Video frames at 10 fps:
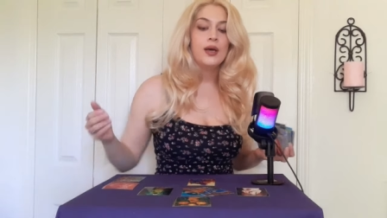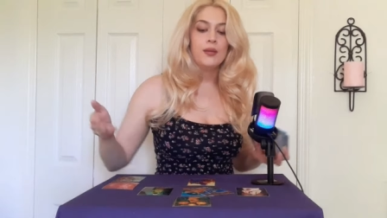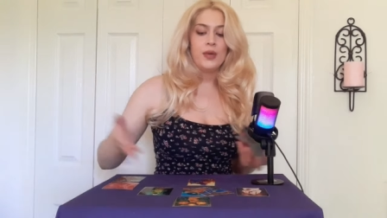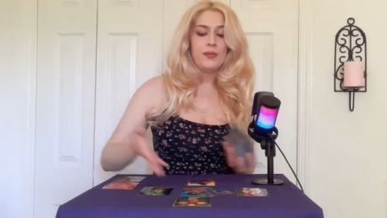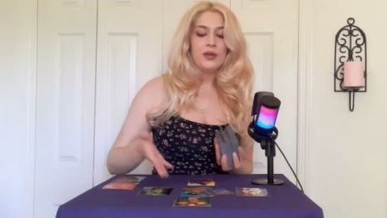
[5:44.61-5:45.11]

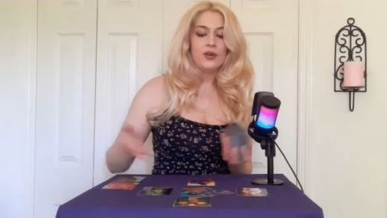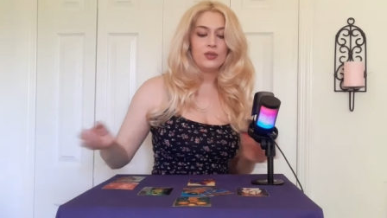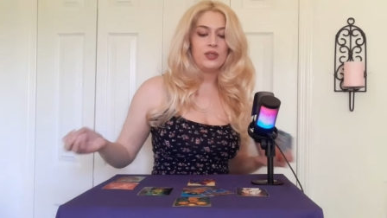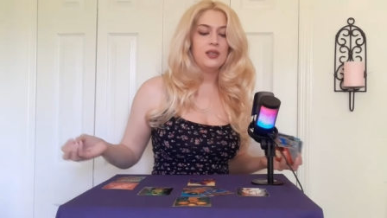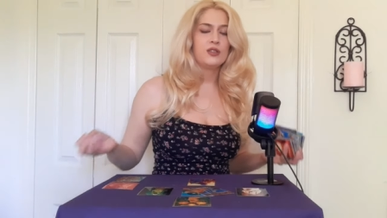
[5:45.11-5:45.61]
Maybe you don't
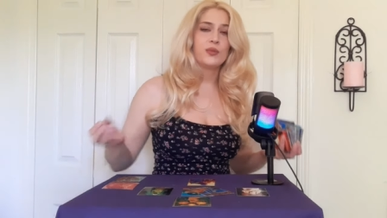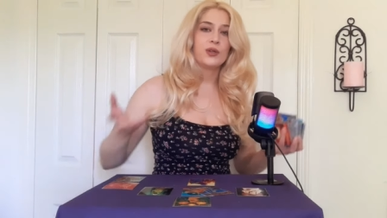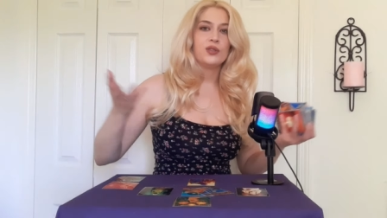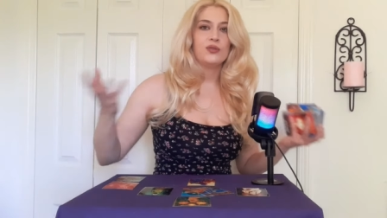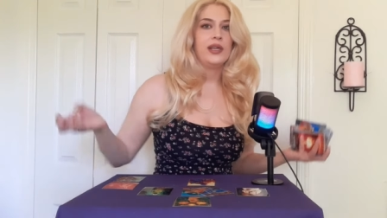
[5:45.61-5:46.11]
see this
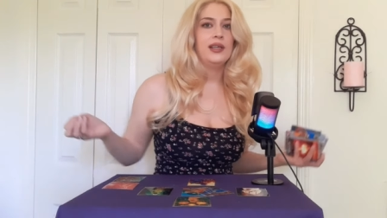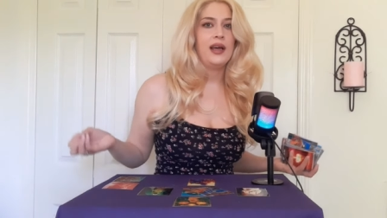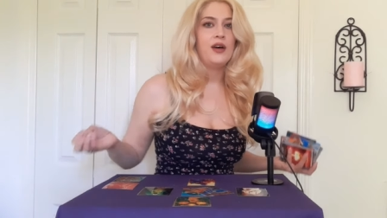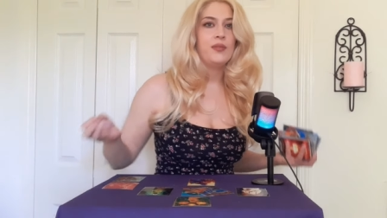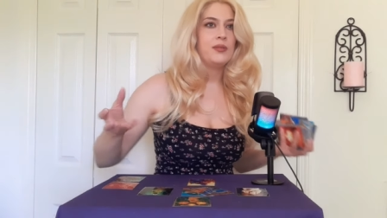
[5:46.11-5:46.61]
person right
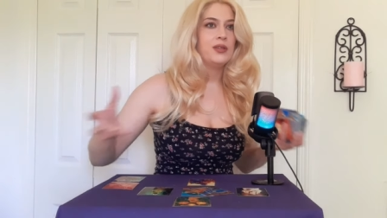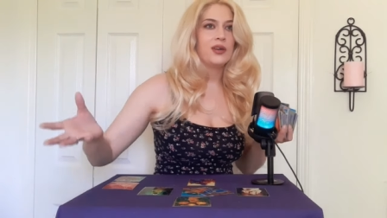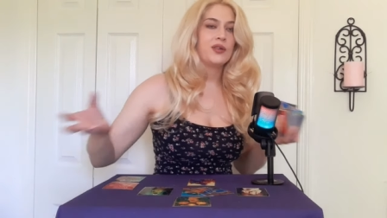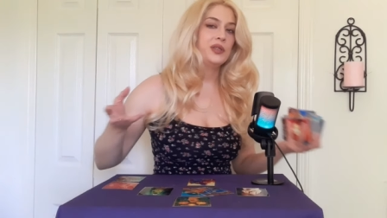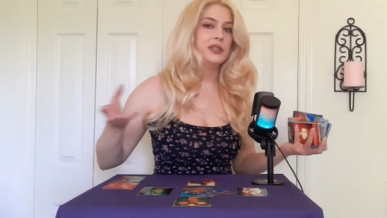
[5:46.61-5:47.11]
now. Maybe they're
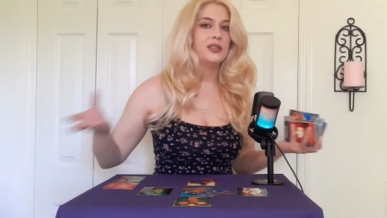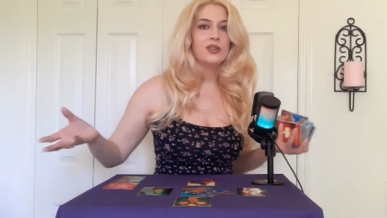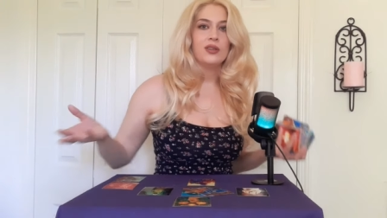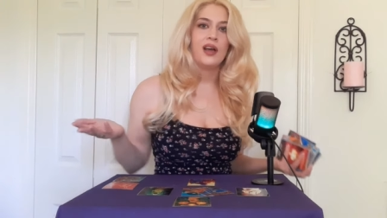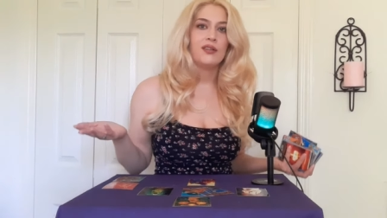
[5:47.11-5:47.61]
not really in
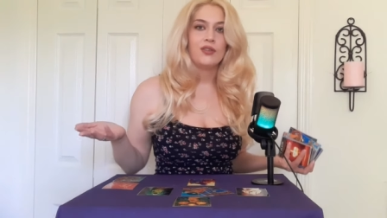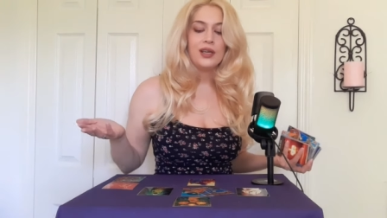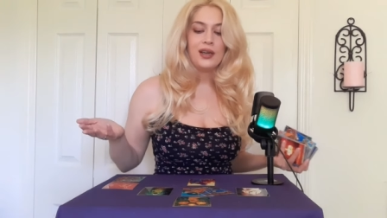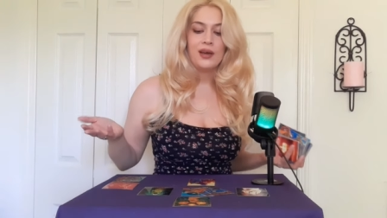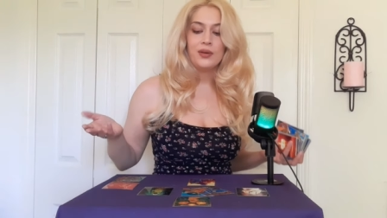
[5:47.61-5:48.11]
your life
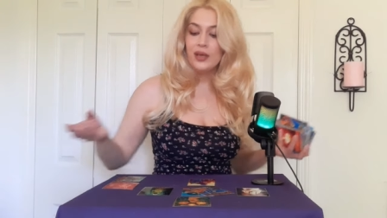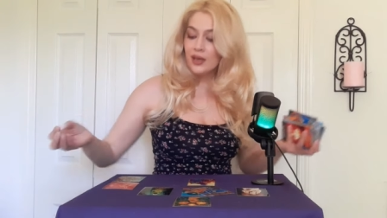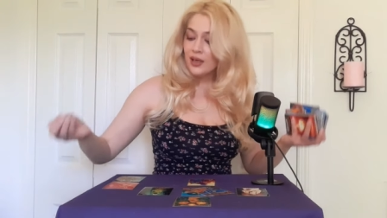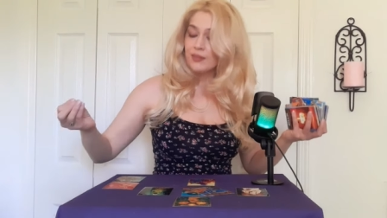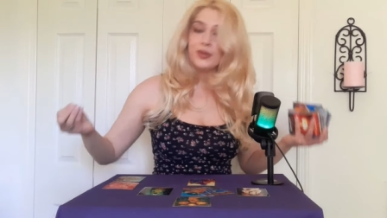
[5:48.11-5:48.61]
right now,
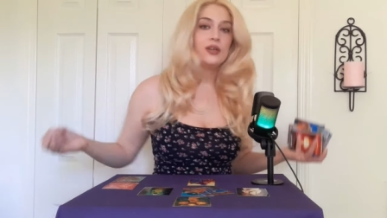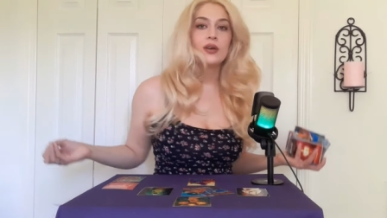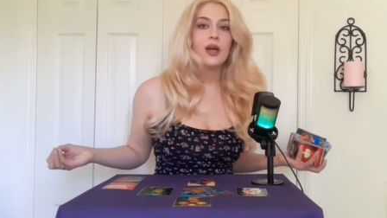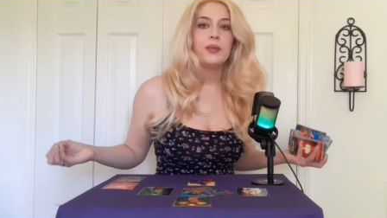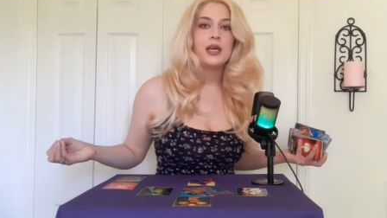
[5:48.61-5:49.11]
but they're
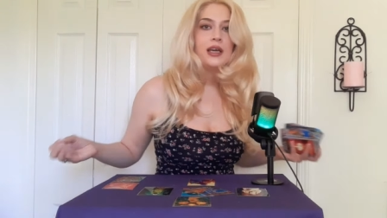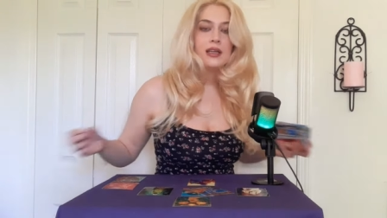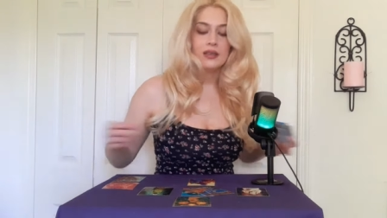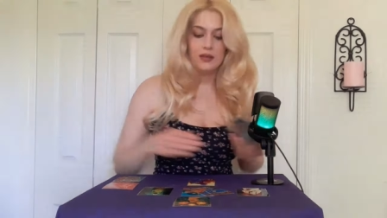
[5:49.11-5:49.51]
coming in.